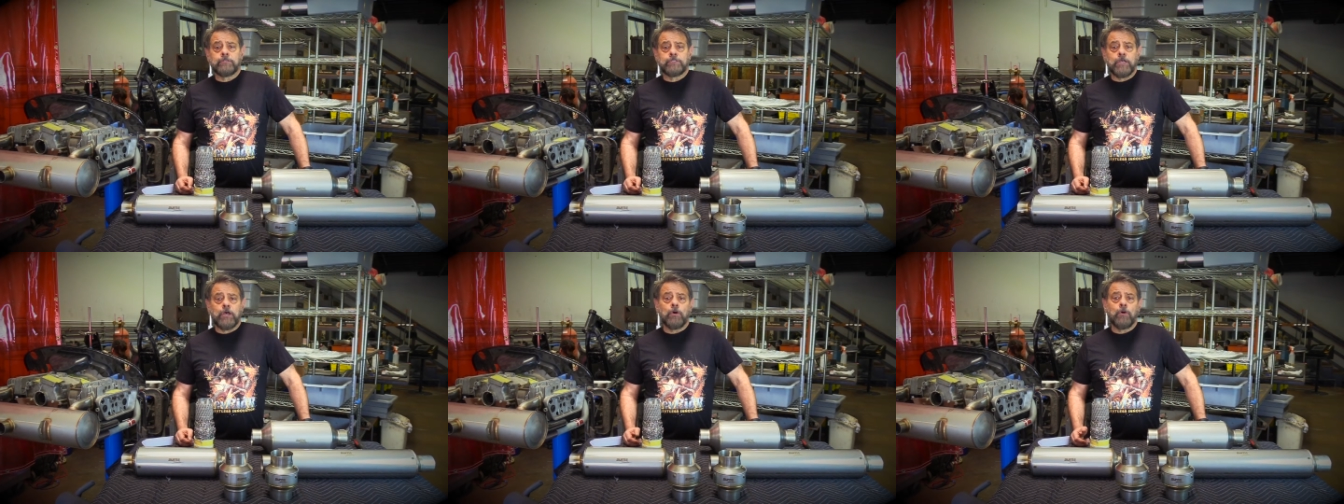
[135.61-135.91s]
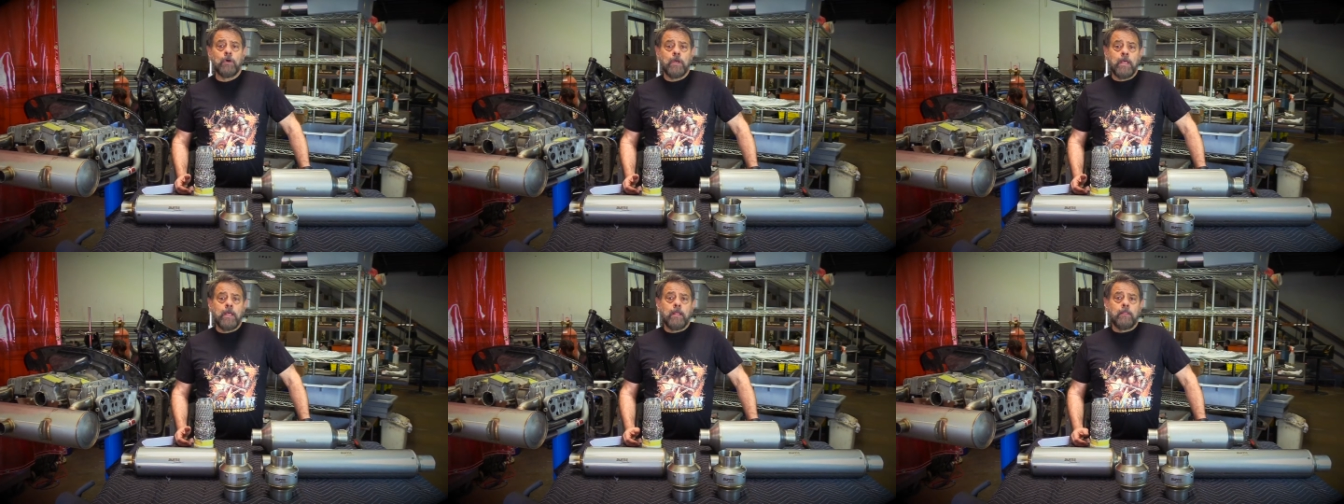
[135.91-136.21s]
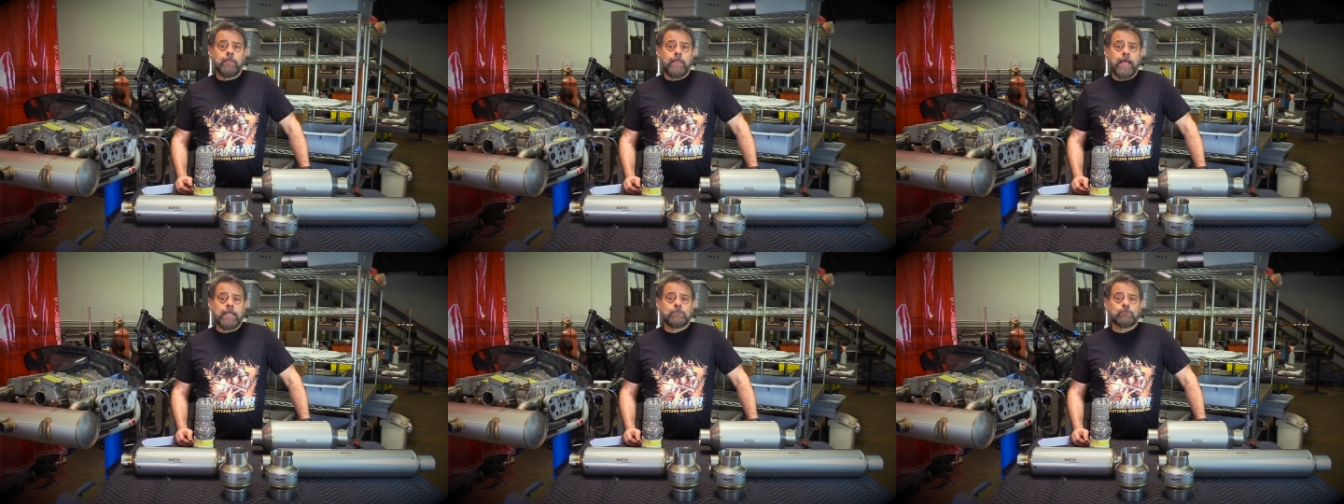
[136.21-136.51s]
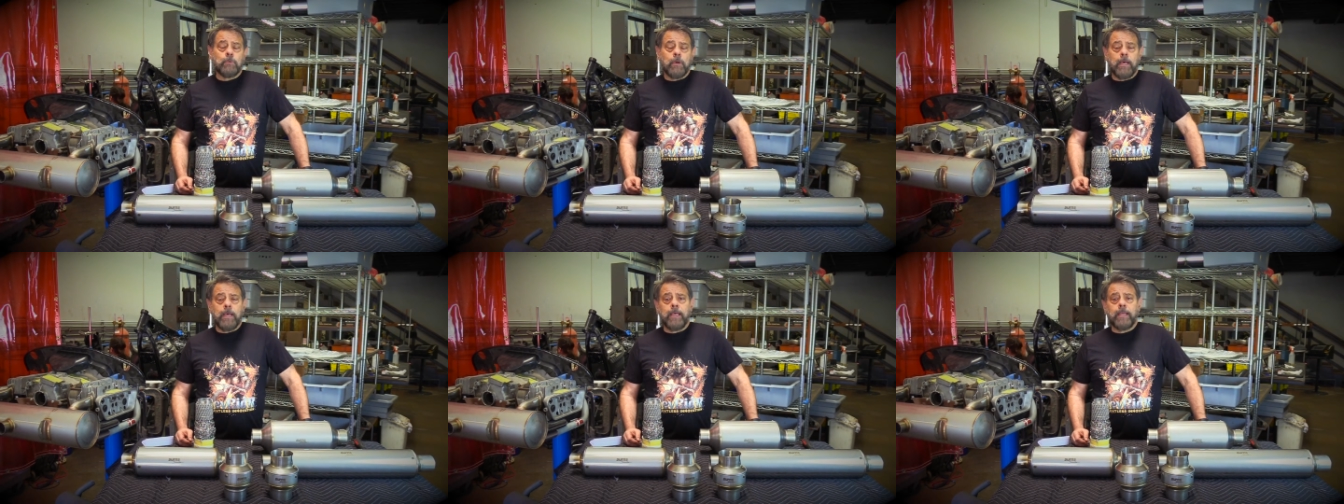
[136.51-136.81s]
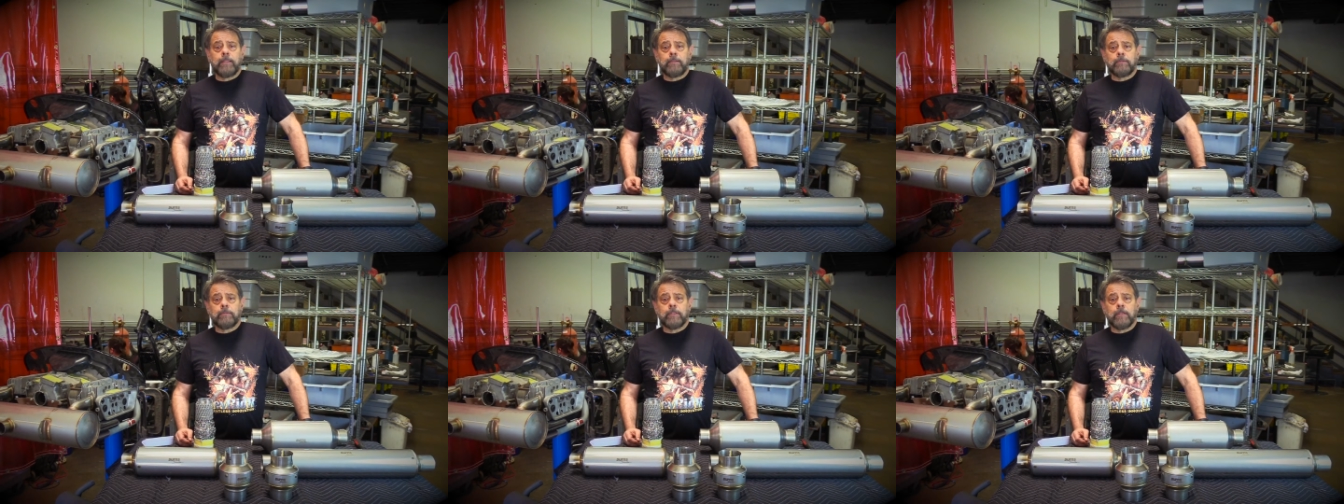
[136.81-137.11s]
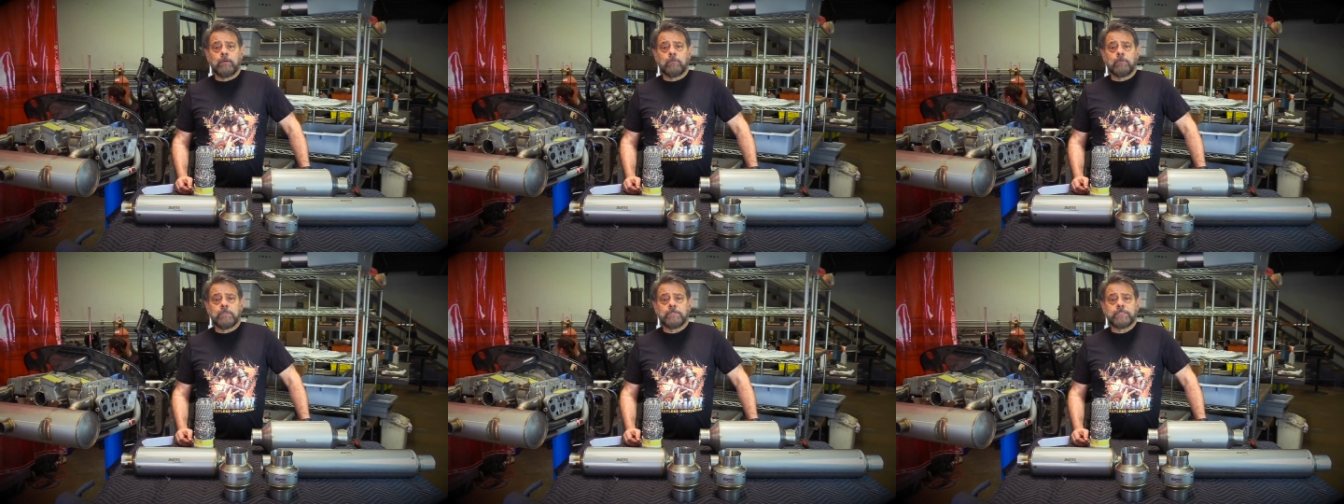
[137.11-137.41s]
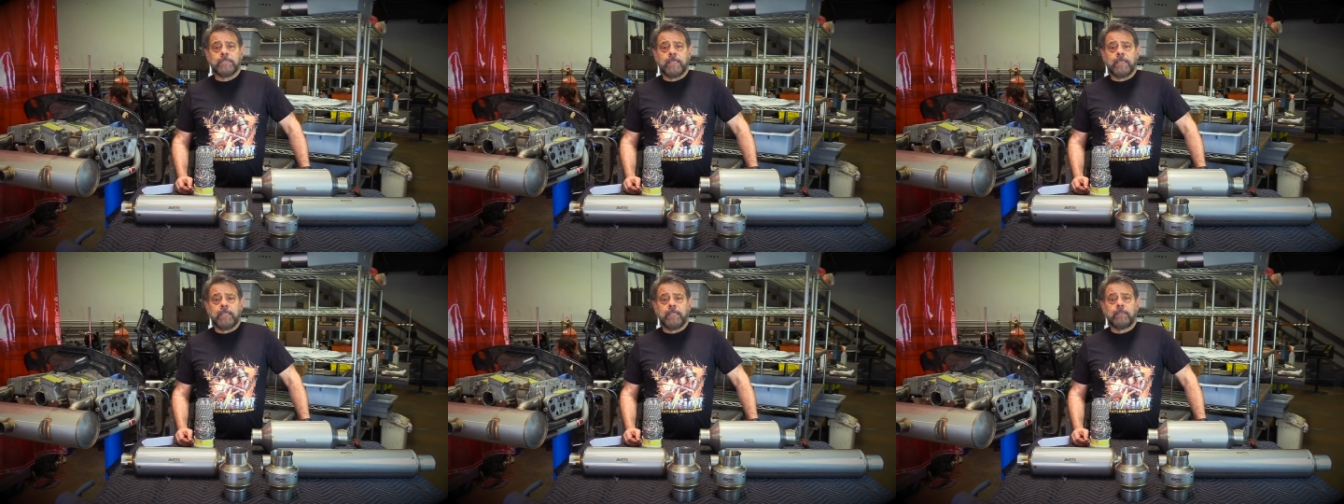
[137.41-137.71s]
So that's why there was
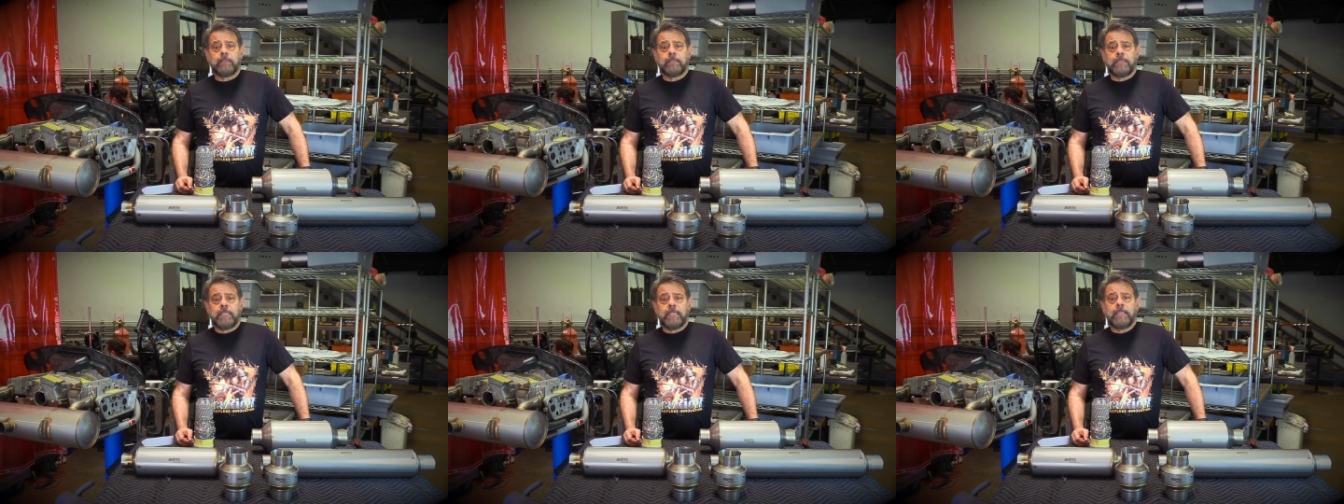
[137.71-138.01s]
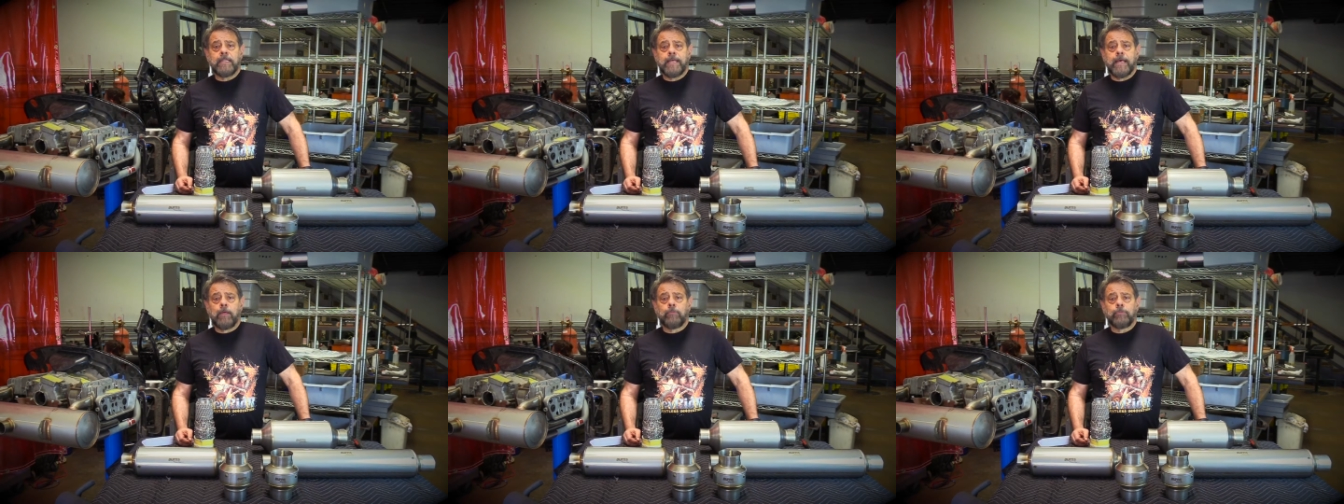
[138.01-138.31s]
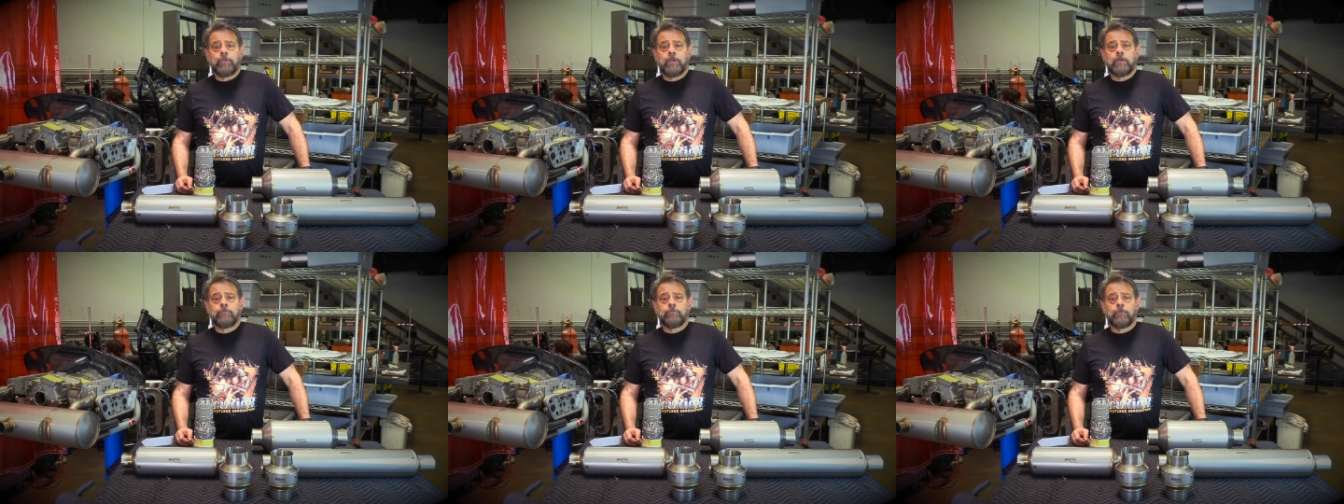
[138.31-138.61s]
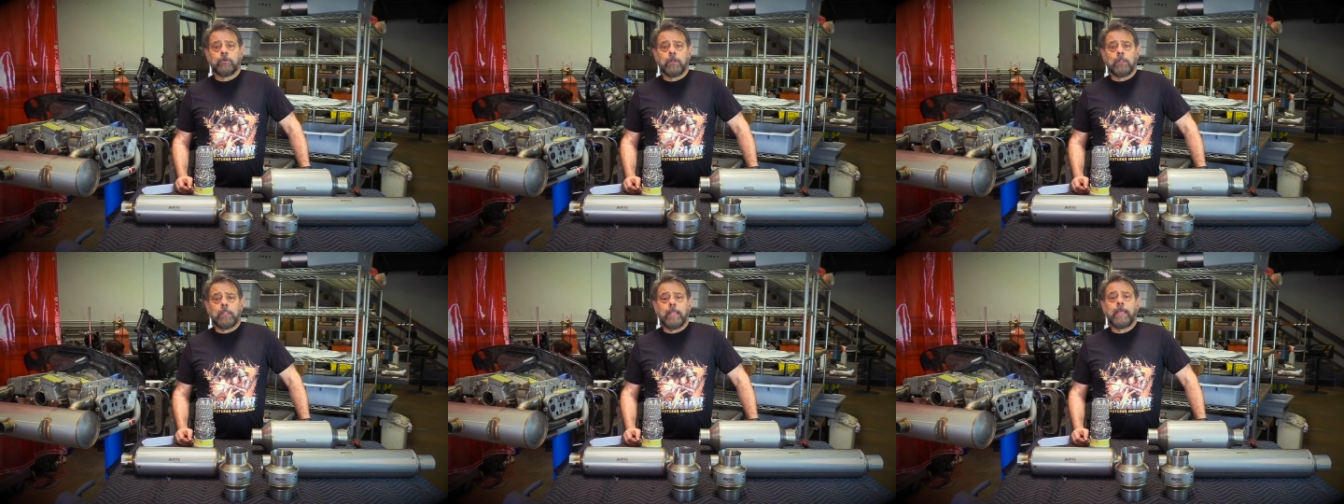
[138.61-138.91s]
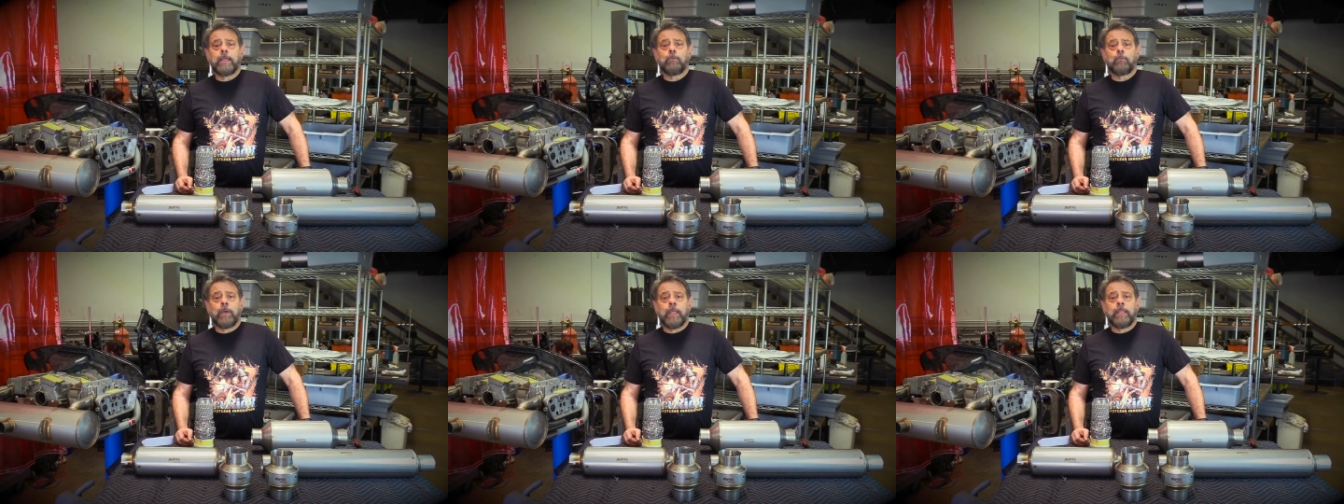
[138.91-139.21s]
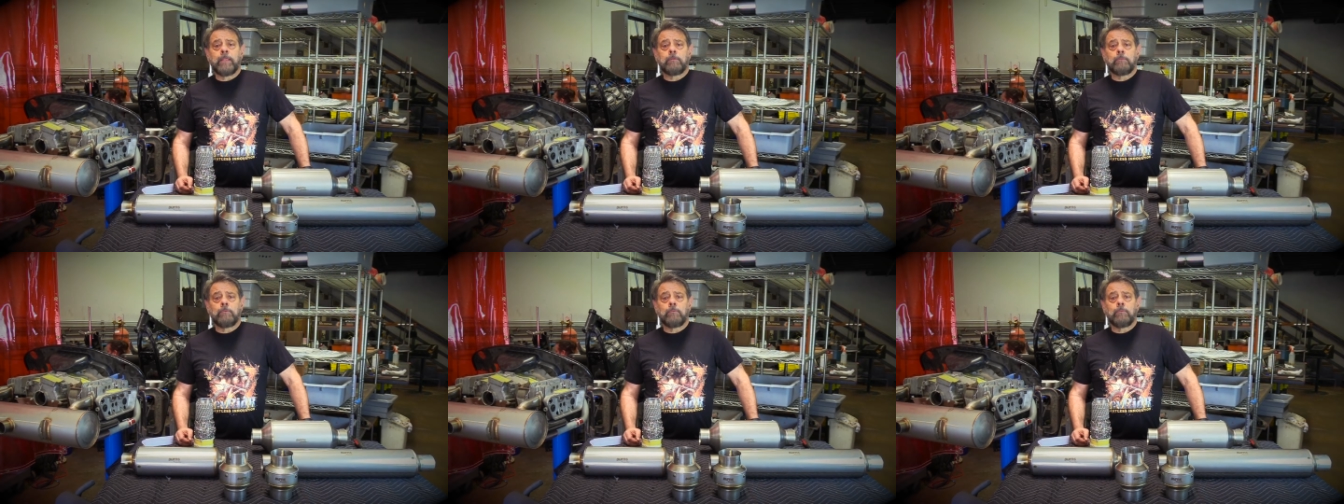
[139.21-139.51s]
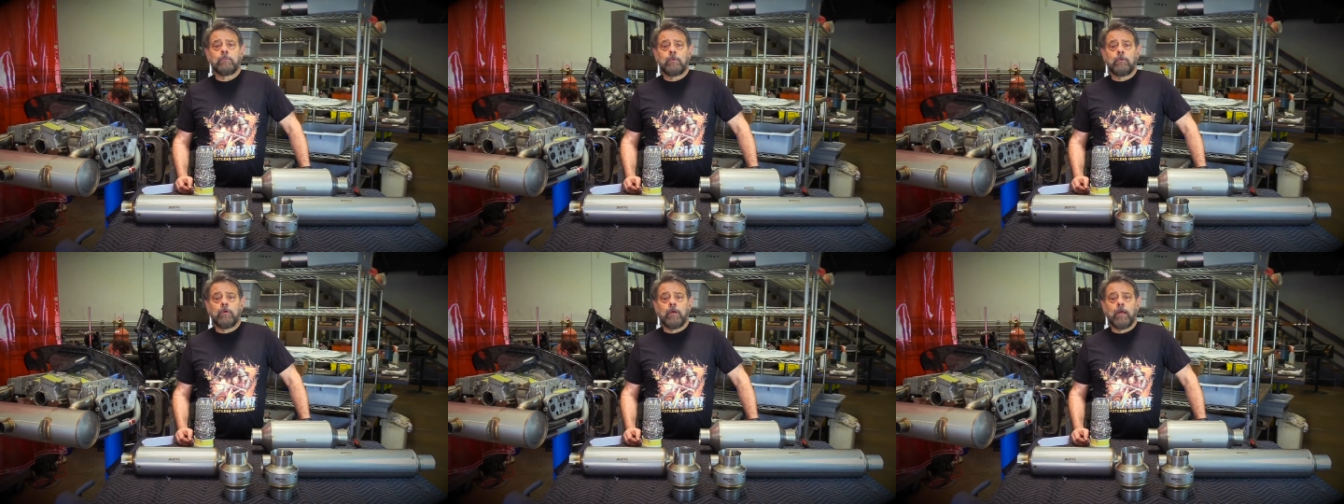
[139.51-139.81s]
a need out there for a lightweight
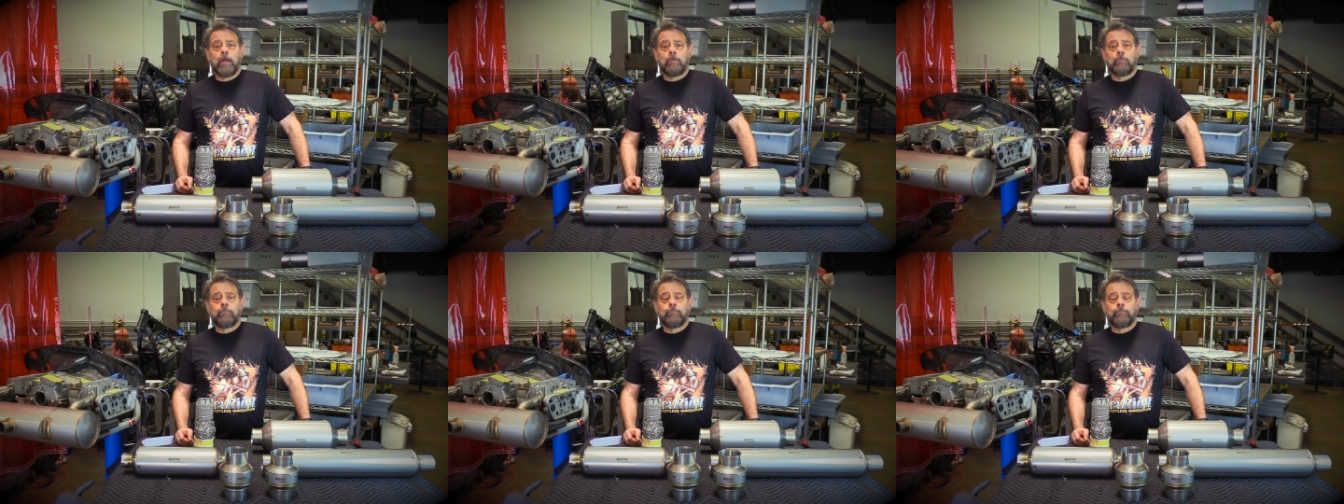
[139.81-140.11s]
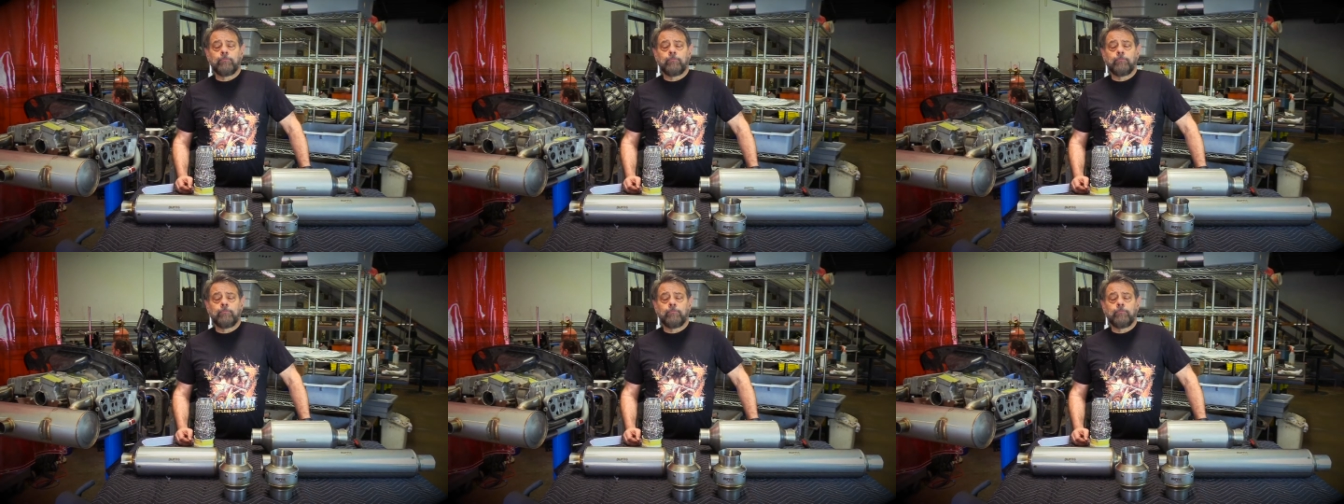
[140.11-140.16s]
uh,